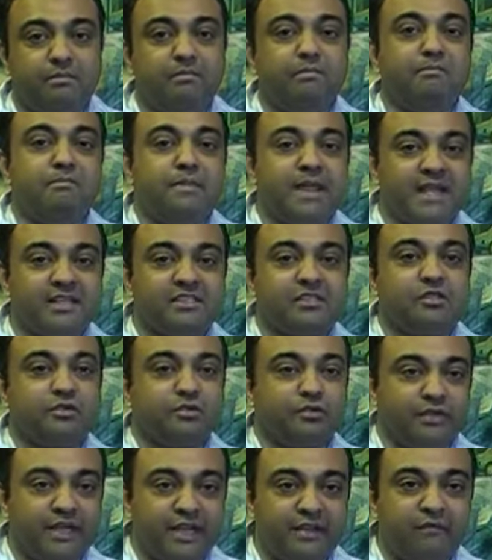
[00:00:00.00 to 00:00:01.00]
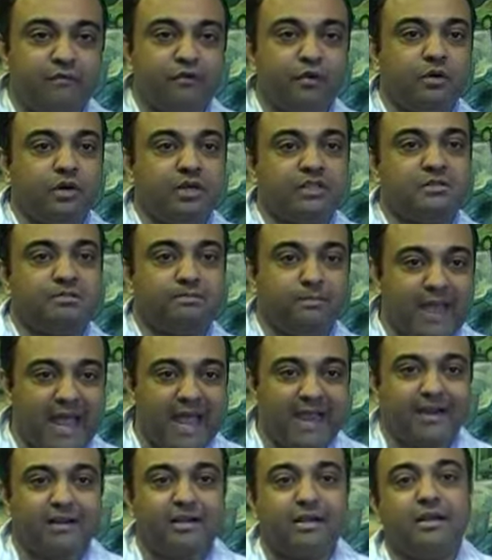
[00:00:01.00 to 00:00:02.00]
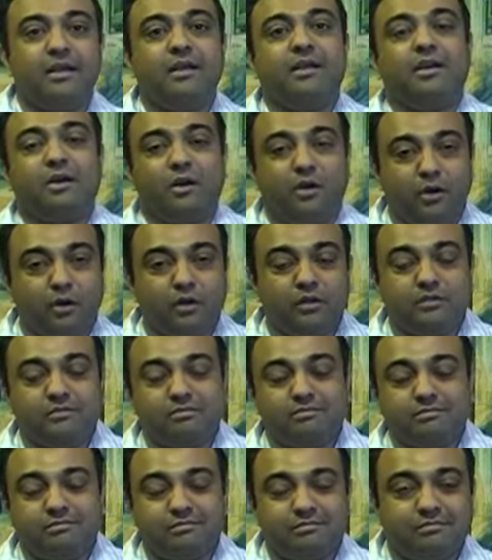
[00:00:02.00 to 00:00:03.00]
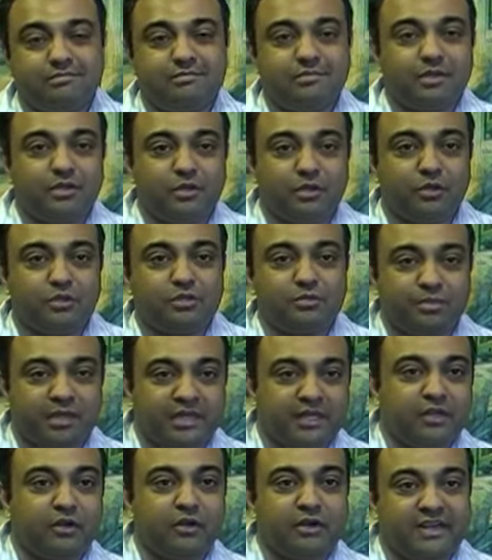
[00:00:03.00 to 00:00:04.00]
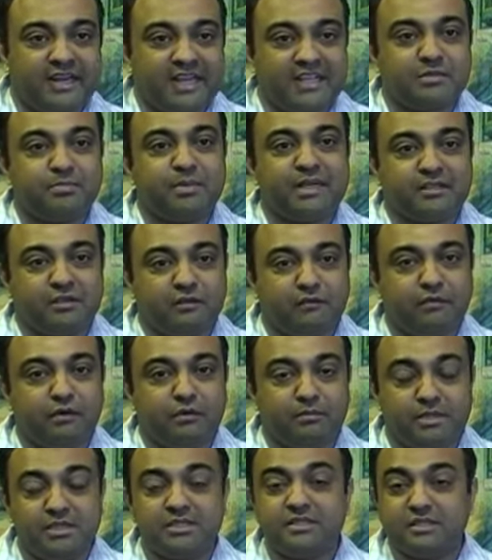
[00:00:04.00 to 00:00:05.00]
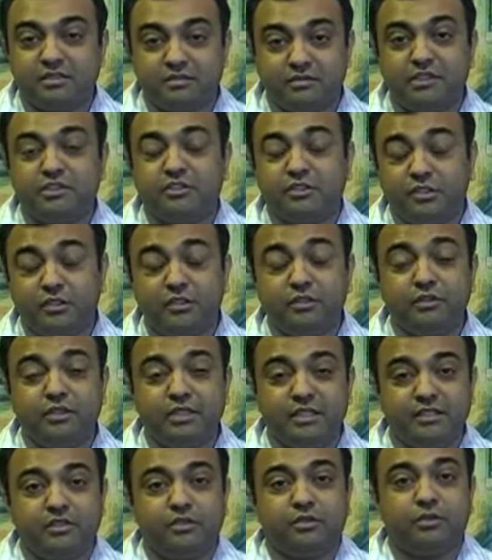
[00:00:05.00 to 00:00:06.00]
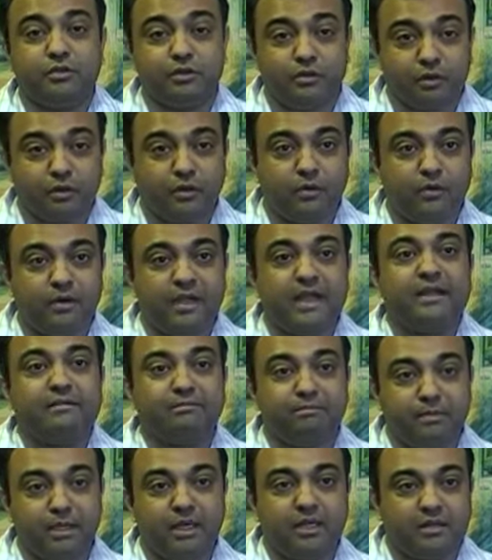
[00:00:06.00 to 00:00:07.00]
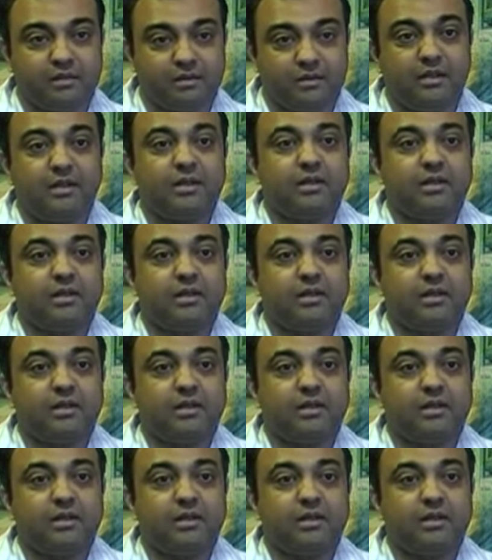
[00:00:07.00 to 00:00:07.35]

makes you refocus back on those particular aspects of your business which you need to grow and build.